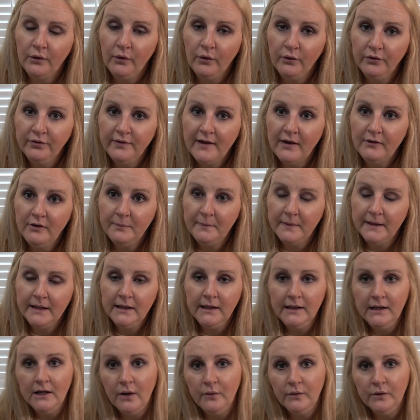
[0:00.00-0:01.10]
or
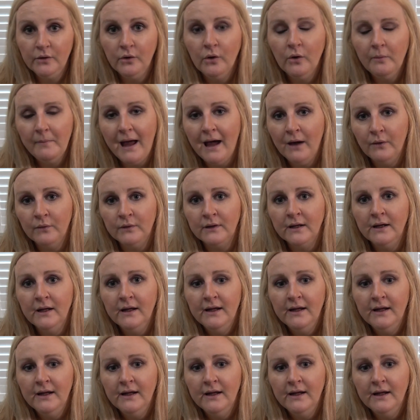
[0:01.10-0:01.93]
therapy, come out